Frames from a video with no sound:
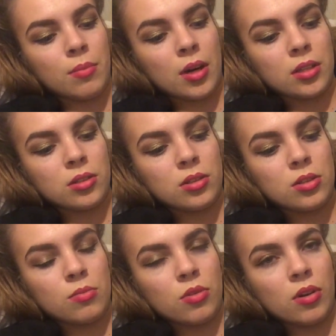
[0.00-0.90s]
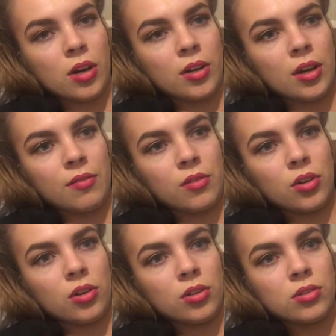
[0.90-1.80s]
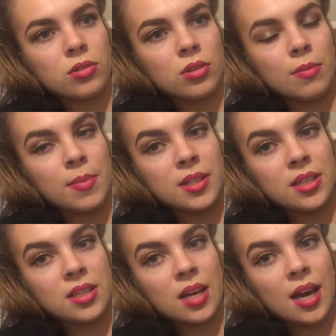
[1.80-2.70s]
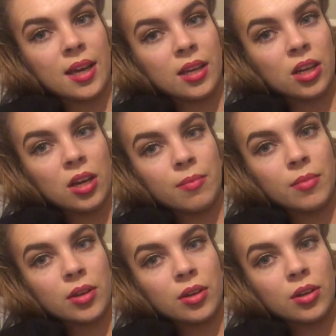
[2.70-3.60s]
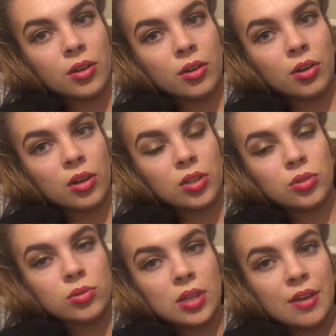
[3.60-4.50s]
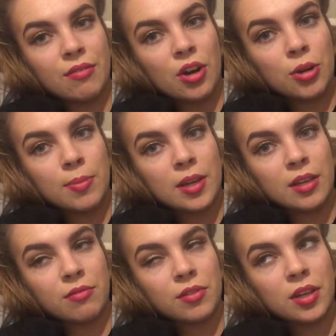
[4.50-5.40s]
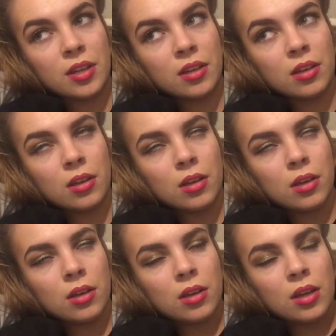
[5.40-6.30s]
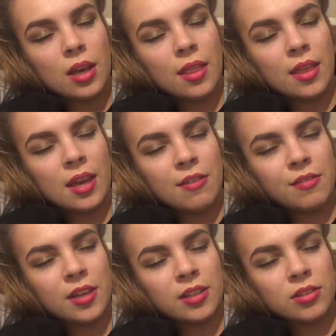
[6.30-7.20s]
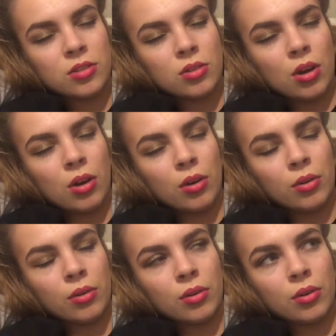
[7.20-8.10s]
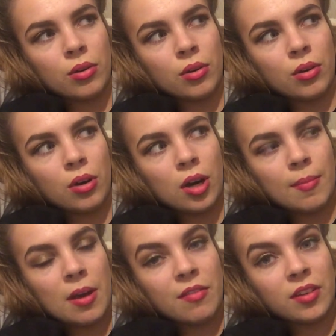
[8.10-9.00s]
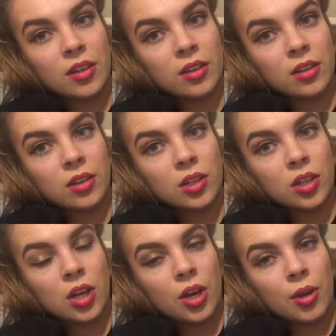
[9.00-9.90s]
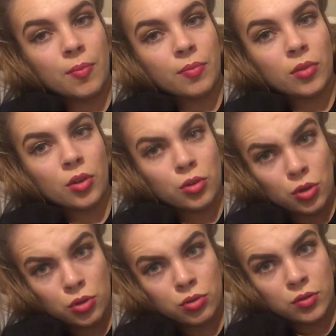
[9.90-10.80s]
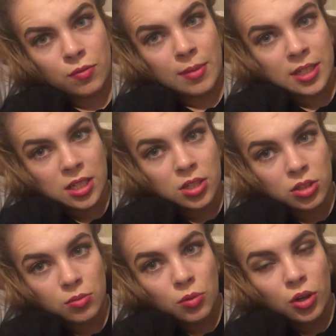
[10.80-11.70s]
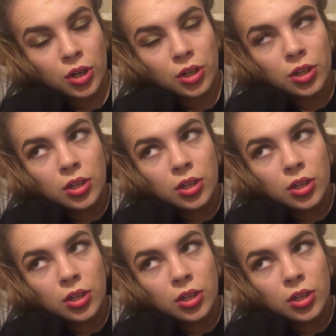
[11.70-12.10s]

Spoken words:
But tomorrow I've got a busy day and I'm at college all day for open evening. In the evening, so I'm having noodles for my dinner tomorrow,